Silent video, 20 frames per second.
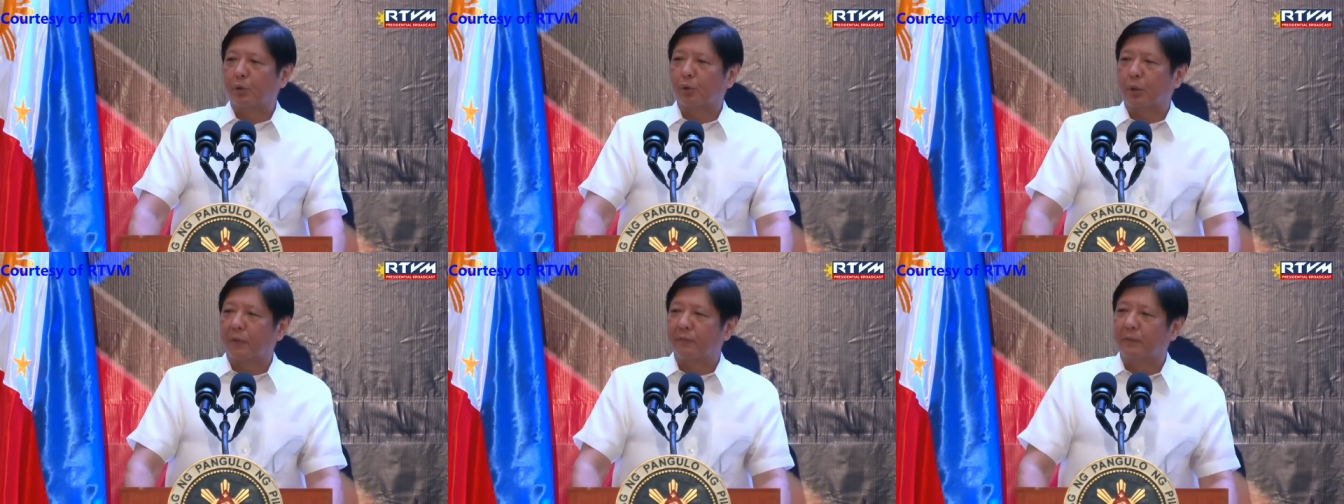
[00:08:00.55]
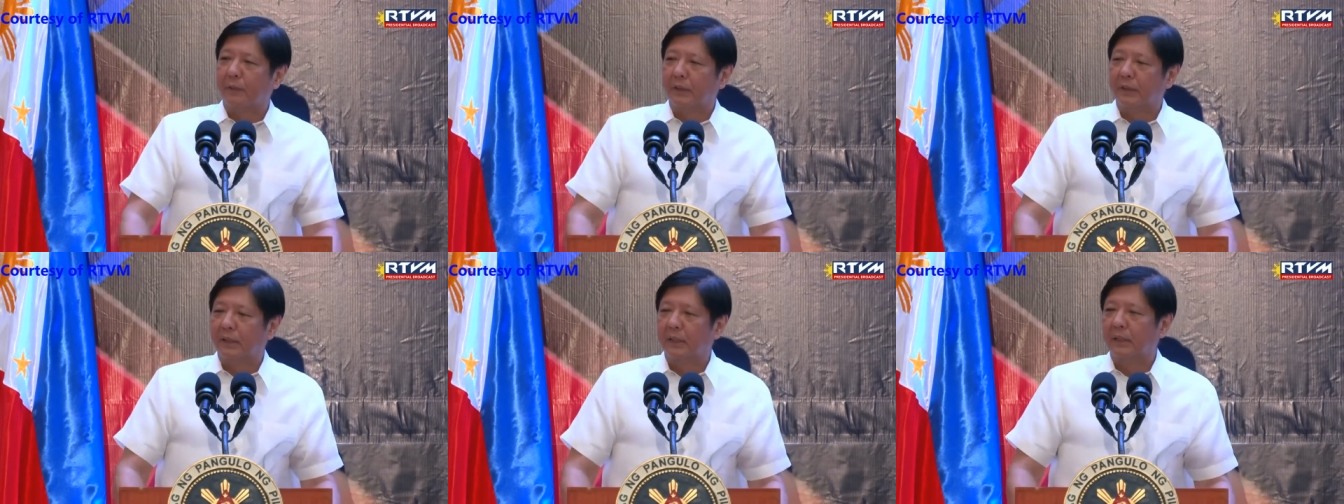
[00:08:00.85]
to
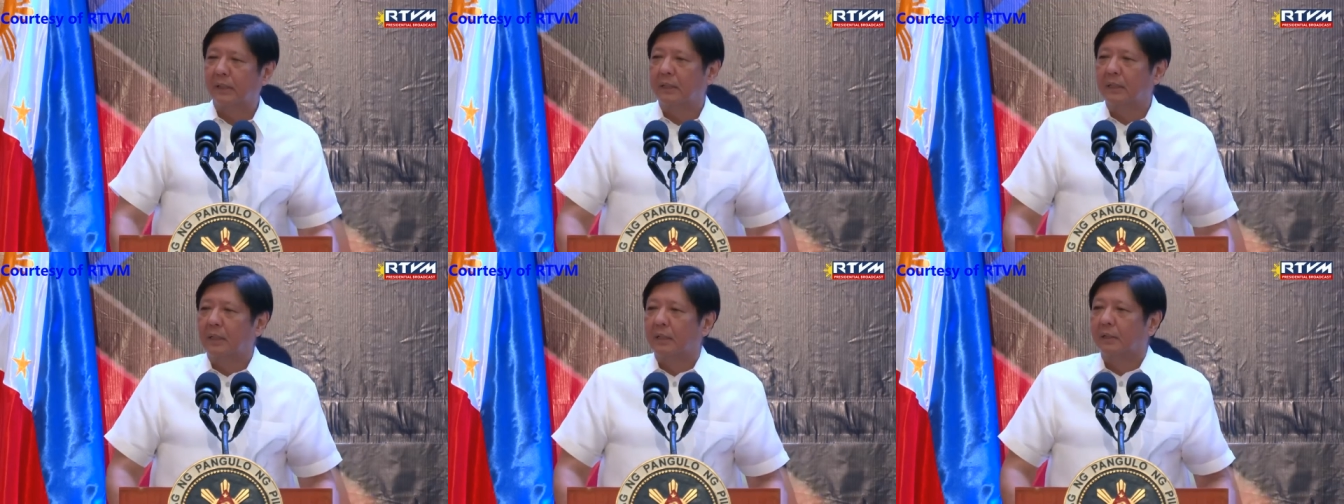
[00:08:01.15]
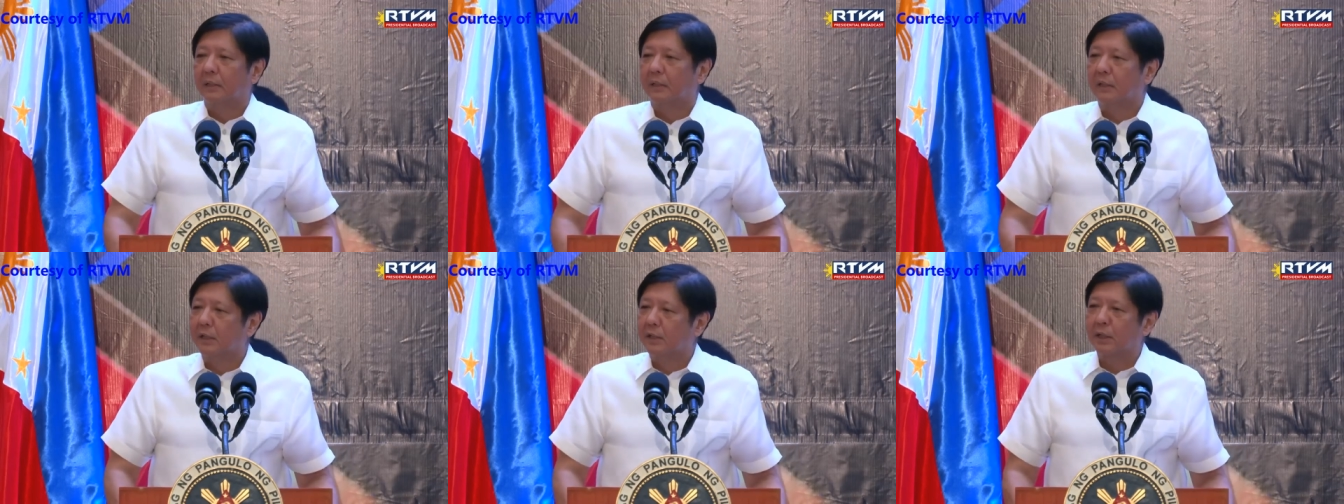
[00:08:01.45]
Cavite,
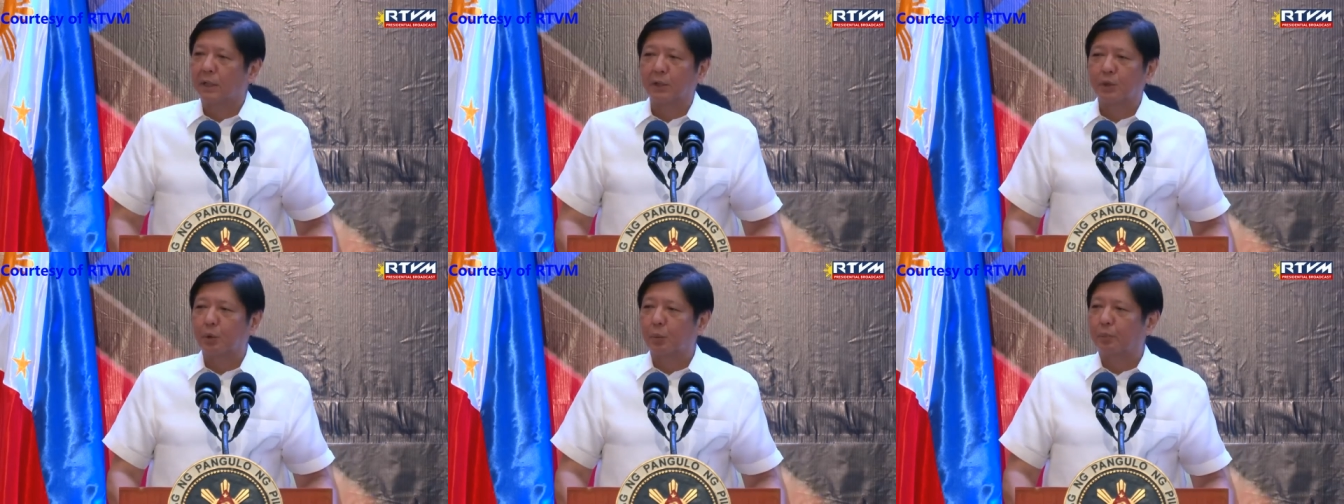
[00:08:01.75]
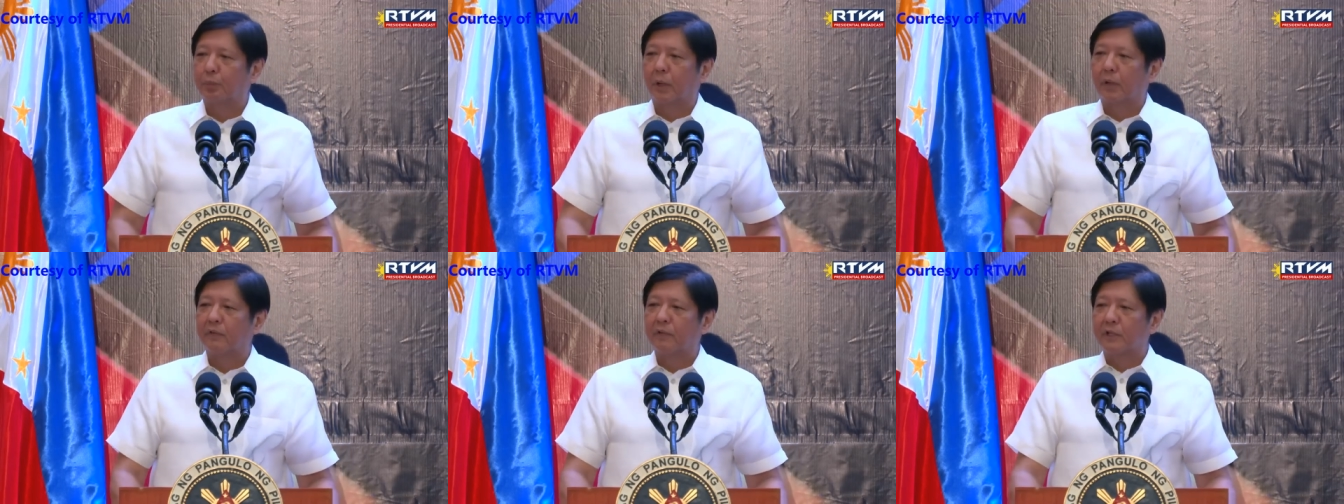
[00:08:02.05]
these are two
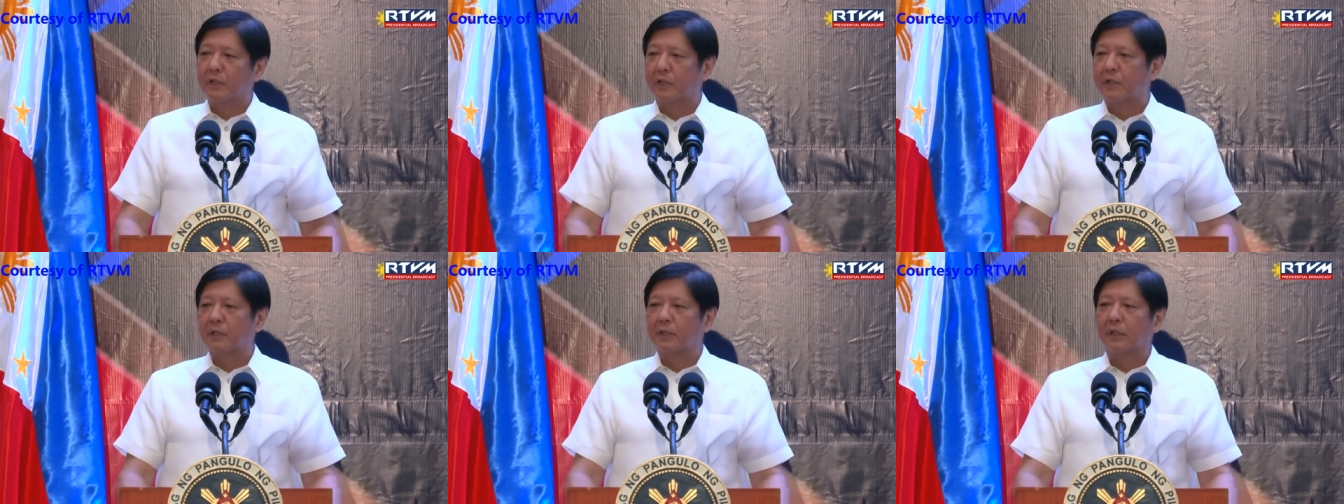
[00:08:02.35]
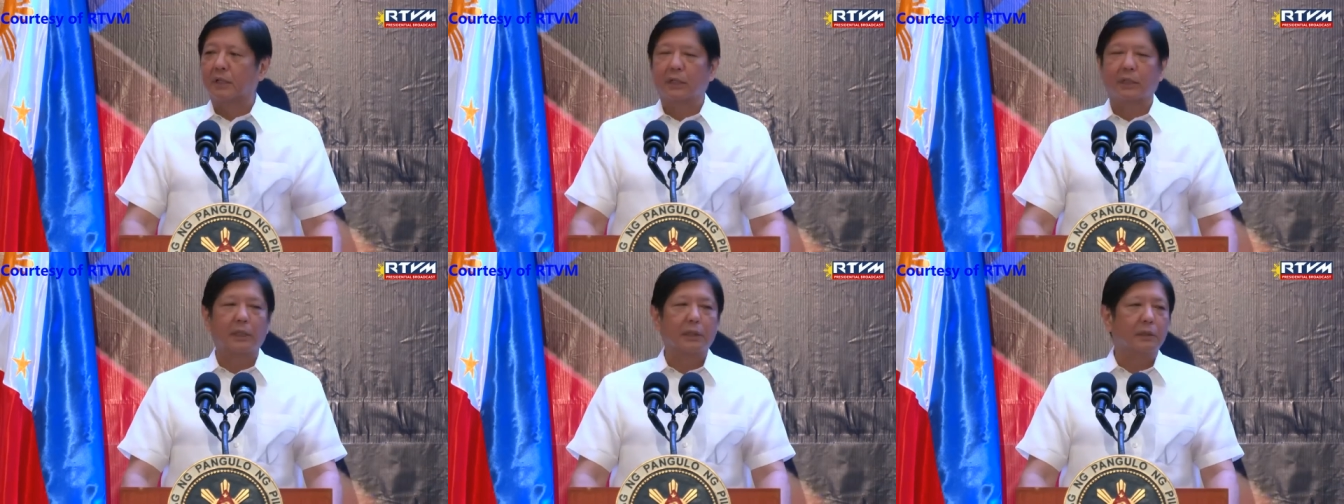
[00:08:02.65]
provinces
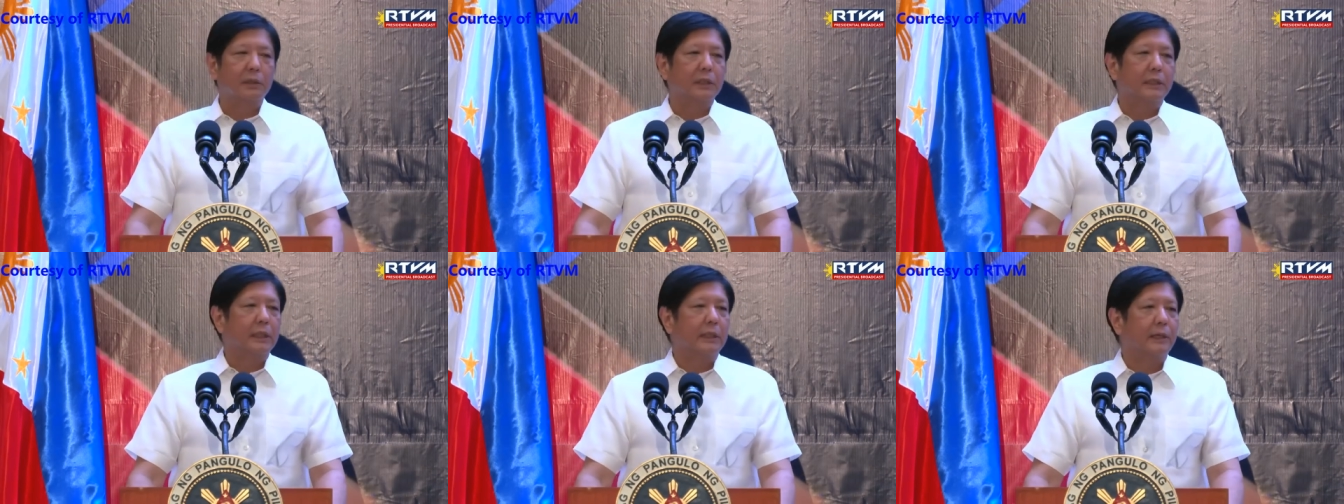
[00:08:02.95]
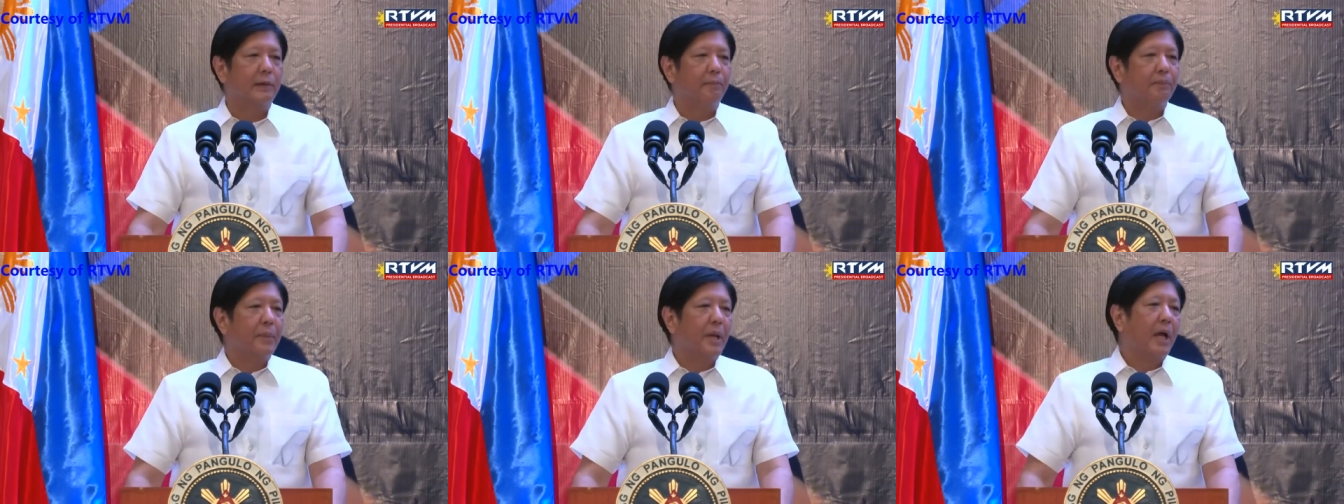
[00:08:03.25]
that
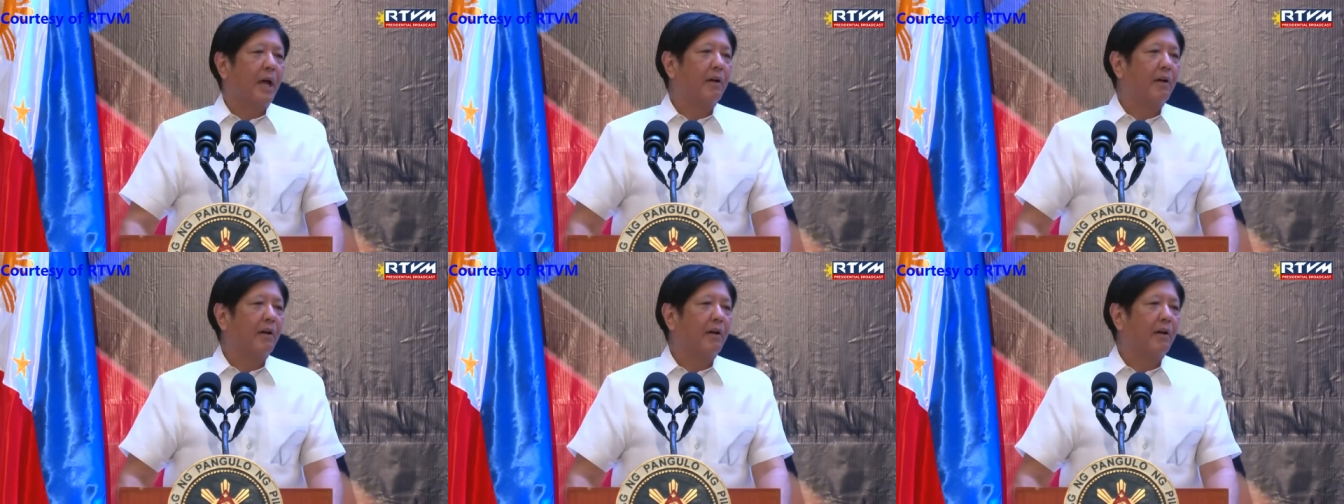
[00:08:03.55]
currently